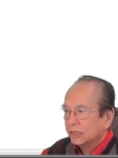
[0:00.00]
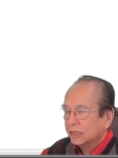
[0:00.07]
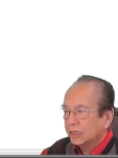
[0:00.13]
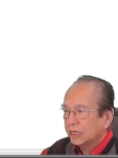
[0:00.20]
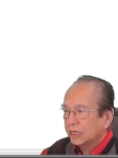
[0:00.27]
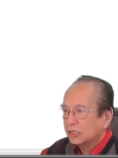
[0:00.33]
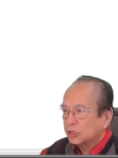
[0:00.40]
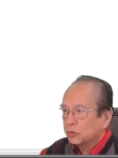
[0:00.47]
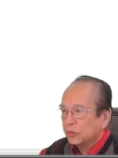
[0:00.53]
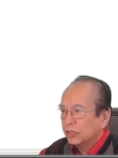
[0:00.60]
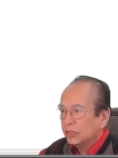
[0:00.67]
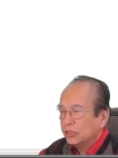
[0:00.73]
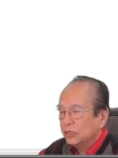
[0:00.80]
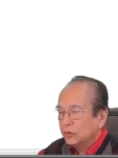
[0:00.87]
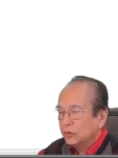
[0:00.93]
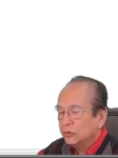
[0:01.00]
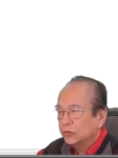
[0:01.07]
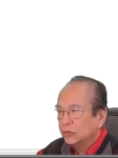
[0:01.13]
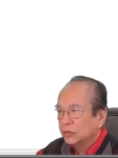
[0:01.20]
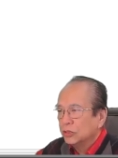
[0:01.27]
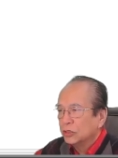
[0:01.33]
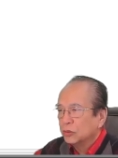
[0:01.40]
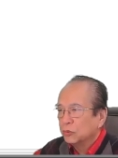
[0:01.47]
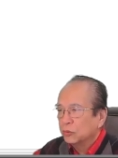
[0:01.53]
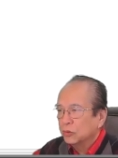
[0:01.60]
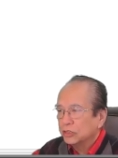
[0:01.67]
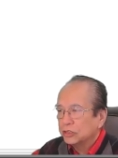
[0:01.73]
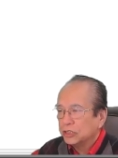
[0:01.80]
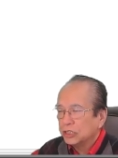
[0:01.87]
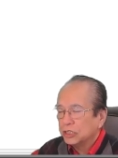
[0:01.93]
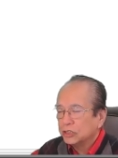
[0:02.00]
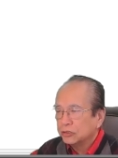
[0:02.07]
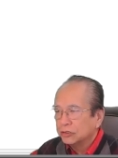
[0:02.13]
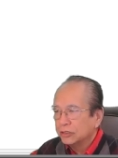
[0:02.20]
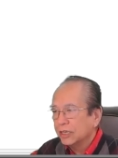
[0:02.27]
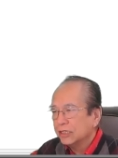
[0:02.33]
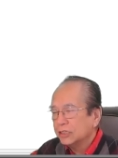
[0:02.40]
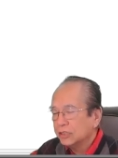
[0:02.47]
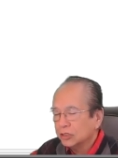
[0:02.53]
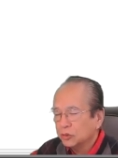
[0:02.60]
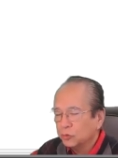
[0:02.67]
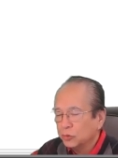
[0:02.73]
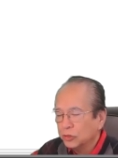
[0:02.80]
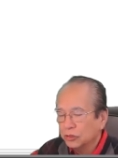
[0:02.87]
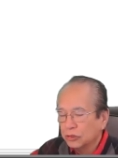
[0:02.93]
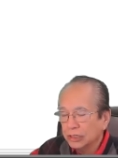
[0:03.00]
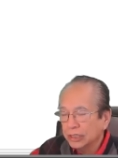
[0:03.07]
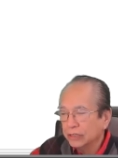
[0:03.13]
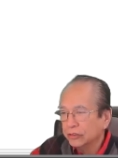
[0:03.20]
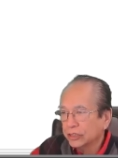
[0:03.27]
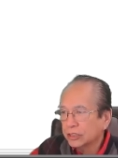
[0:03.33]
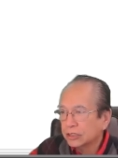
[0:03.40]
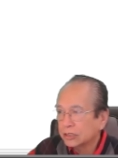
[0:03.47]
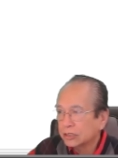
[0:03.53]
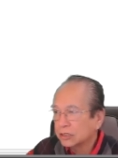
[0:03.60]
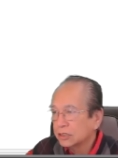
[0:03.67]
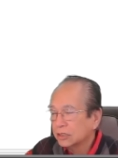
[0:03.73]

That is where you will synchronize it with your lyrics.